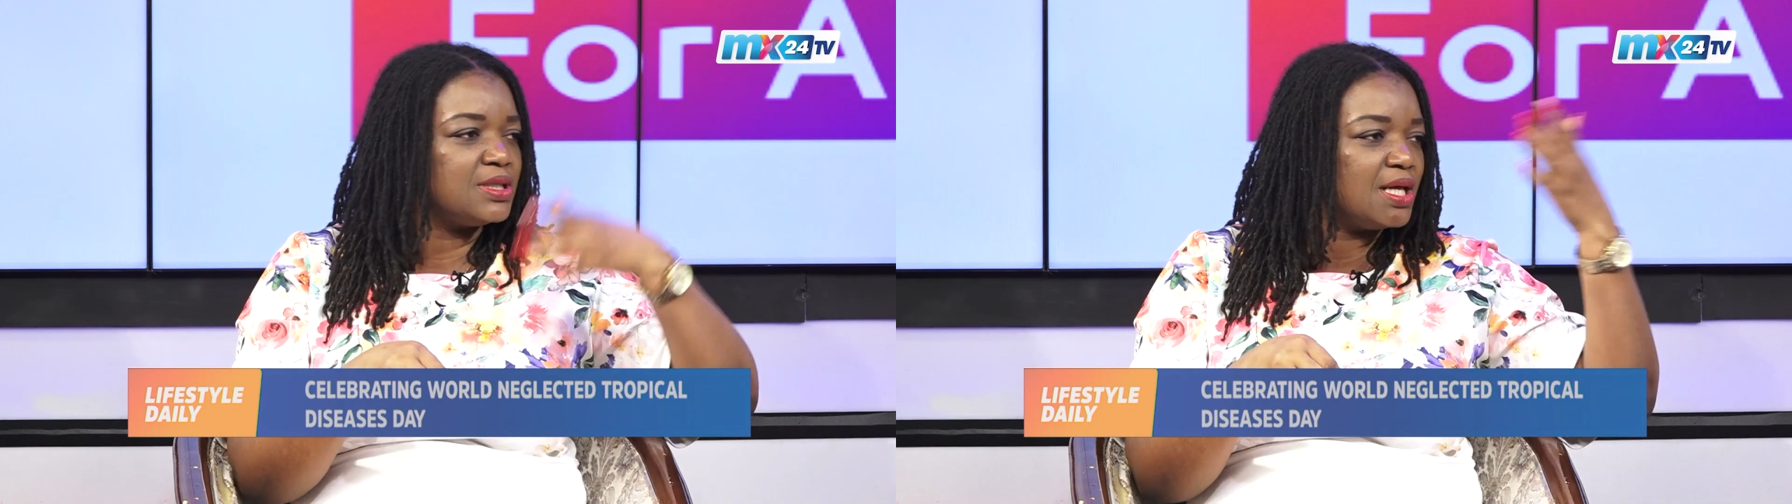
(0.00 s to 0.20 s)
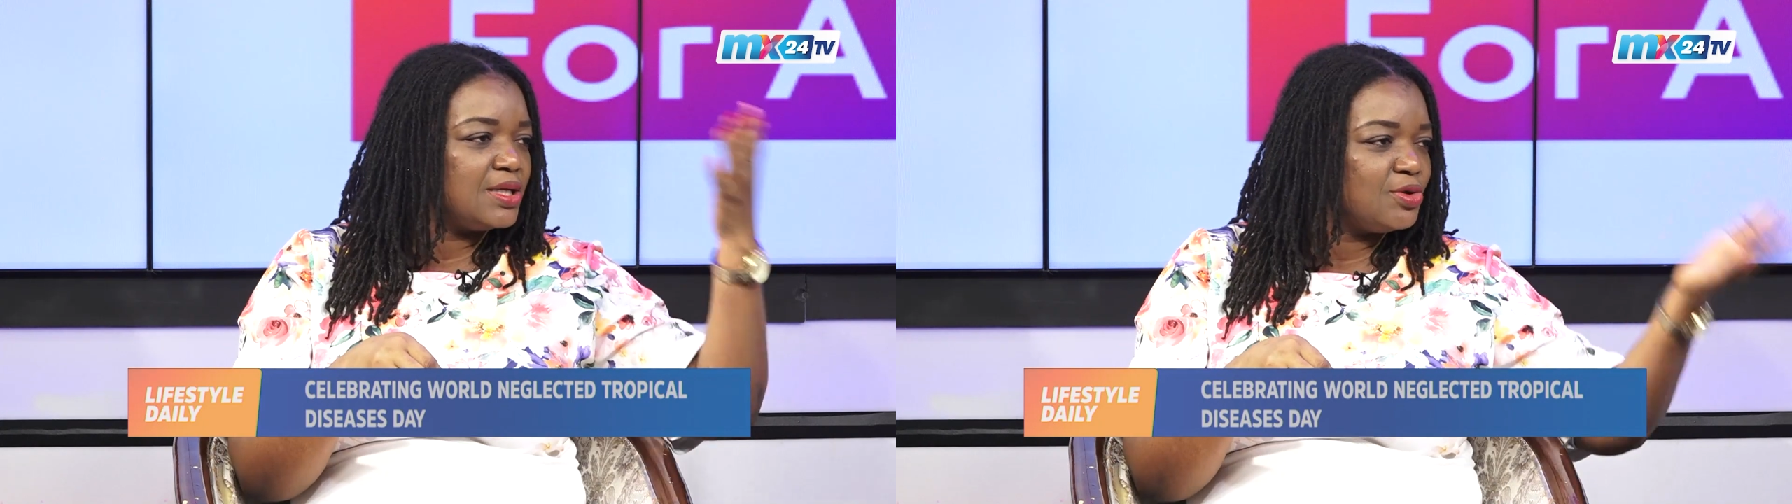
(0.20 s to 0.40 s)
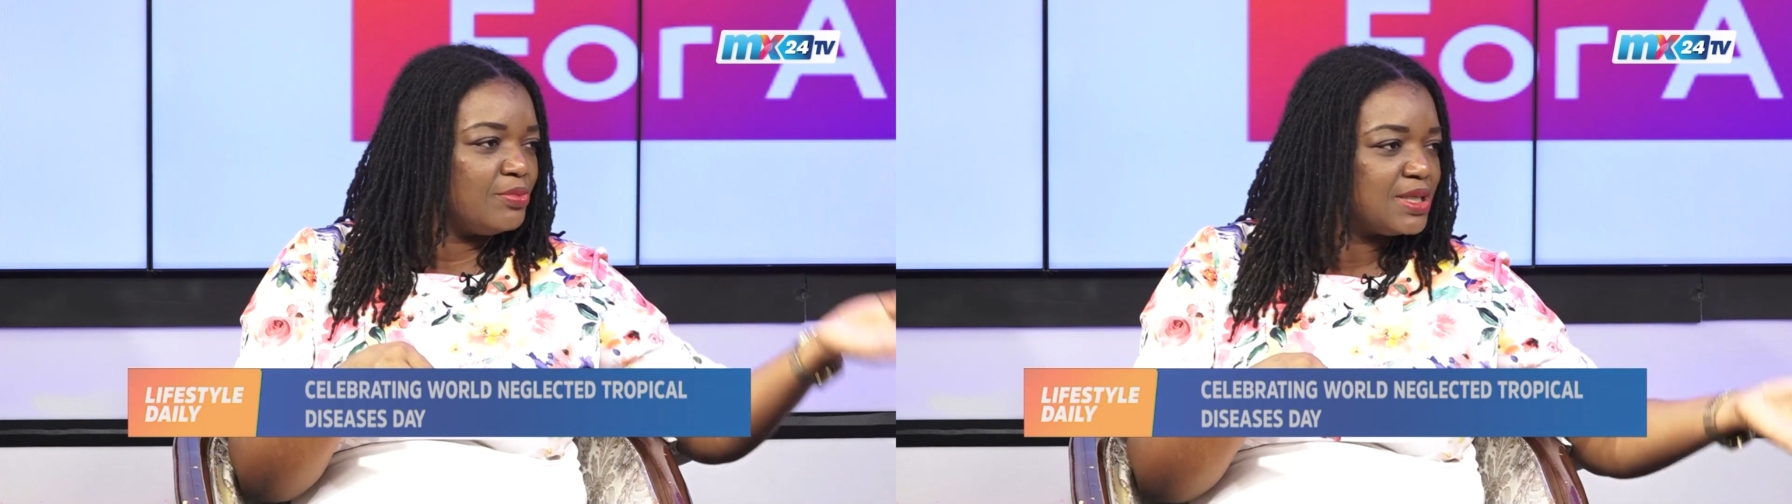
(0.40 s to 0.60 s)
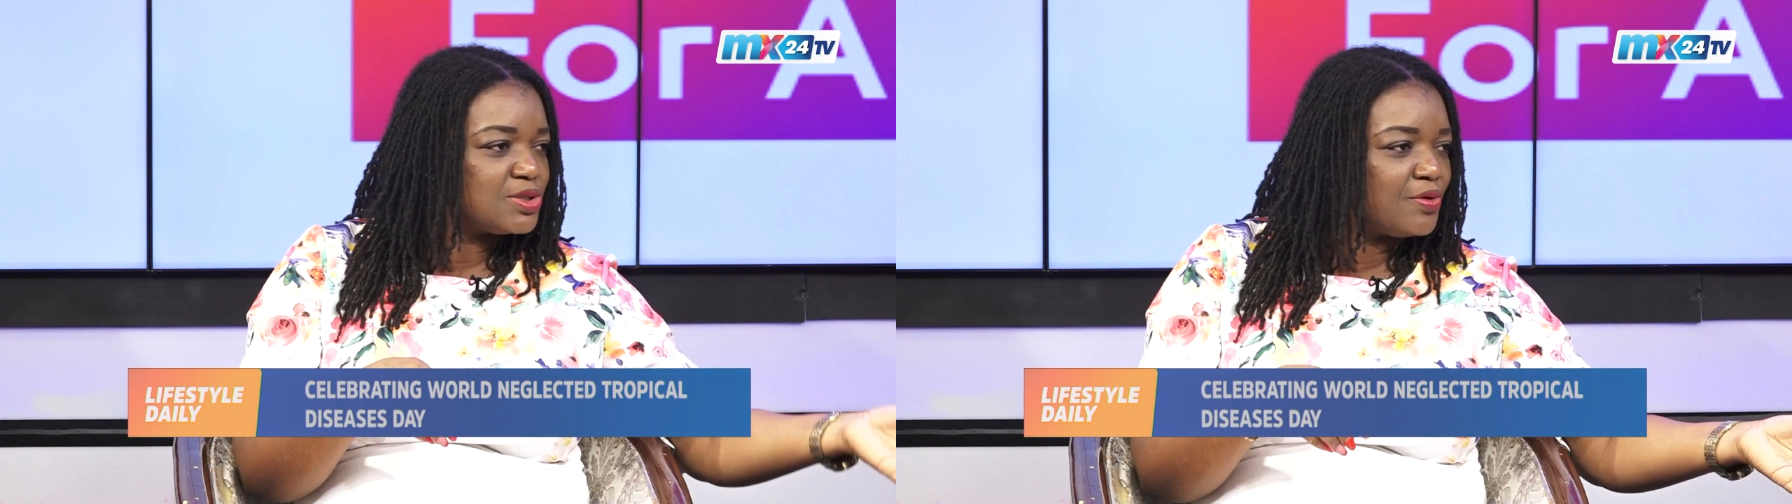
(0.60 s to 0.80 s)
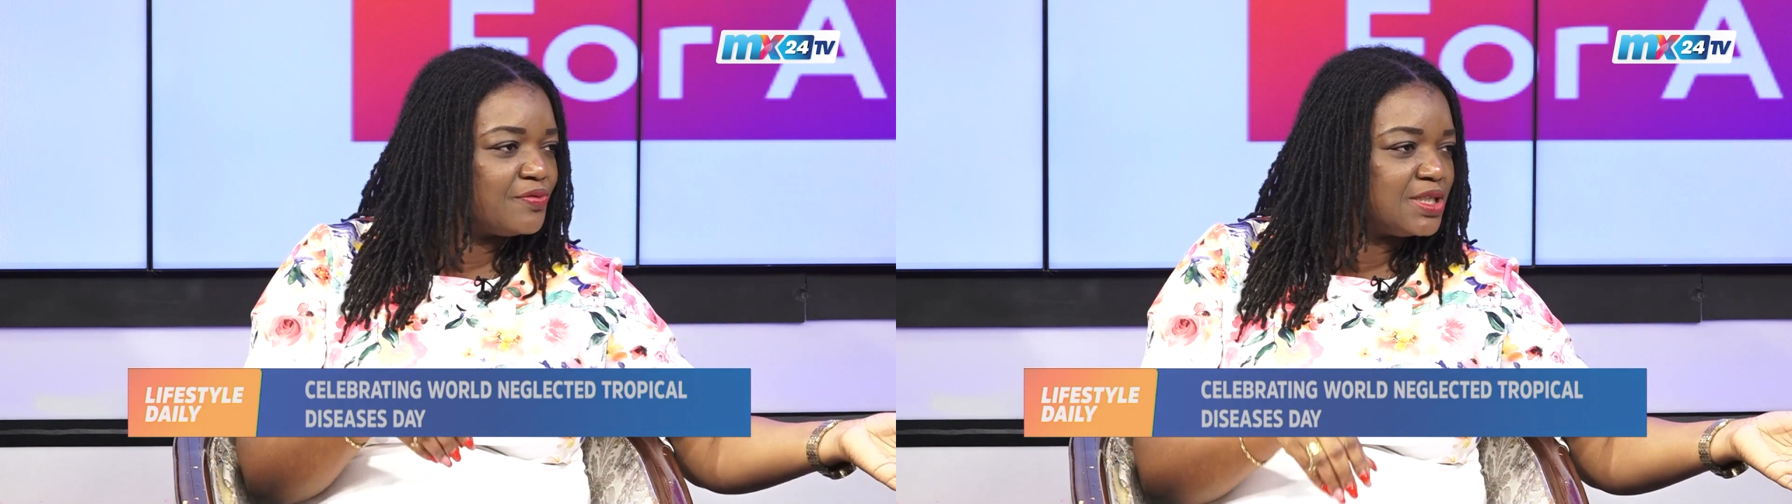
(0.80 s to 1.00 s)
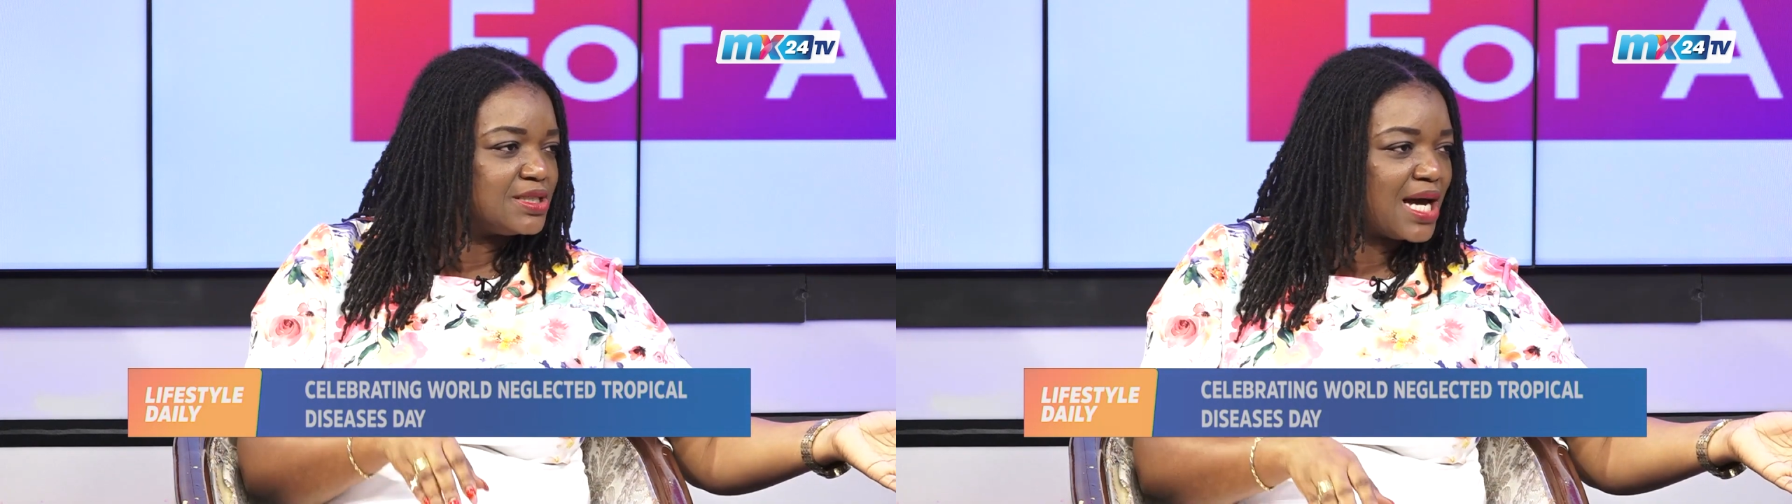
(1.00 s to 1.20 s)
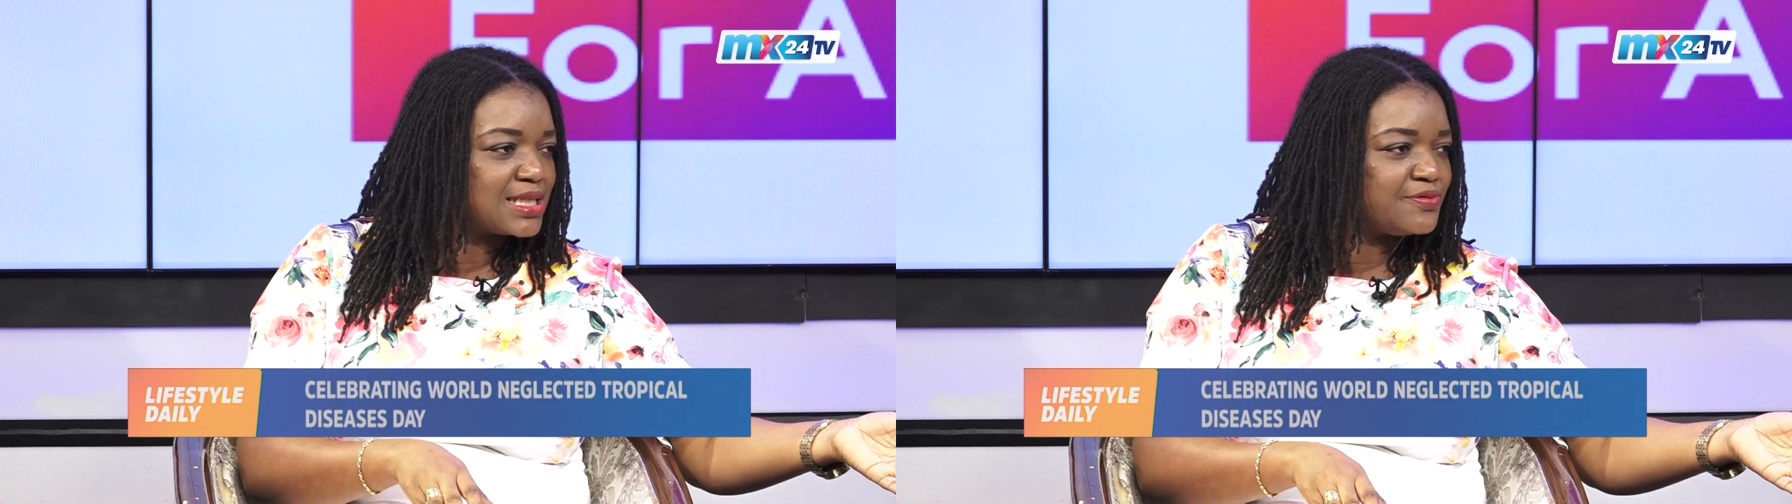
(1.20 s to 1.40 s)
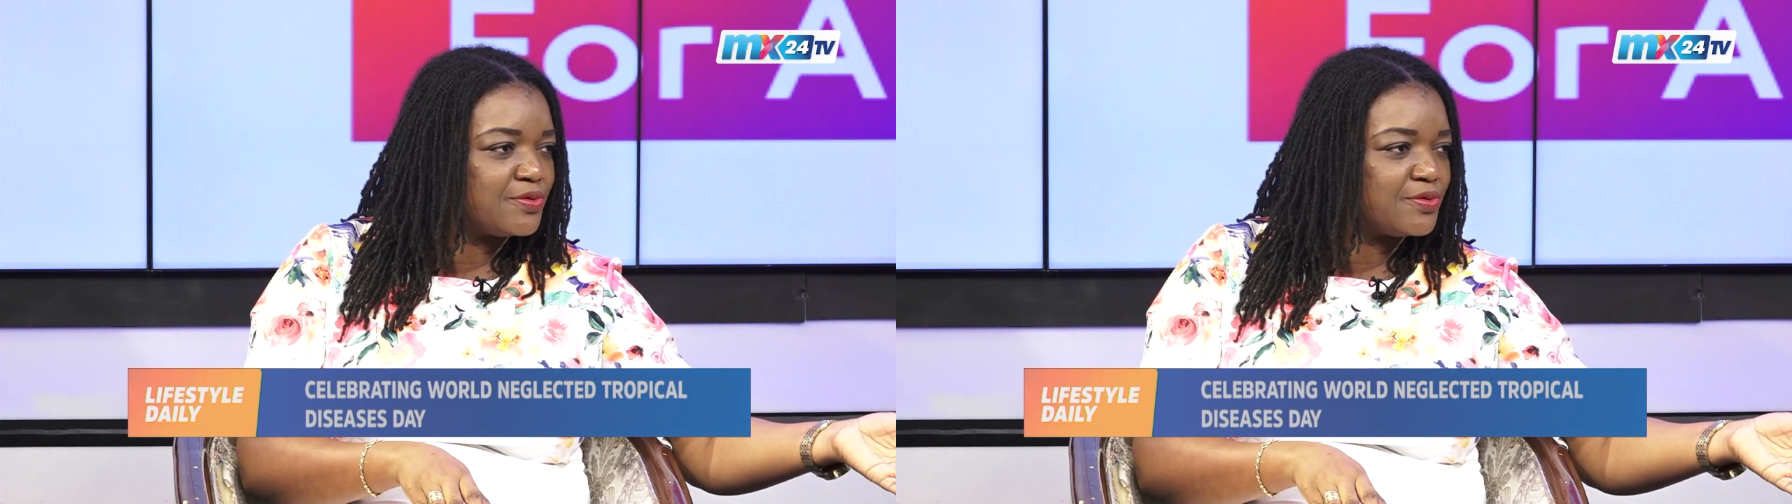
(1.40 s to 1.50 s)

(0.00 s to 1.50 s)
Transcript: then your matter of the task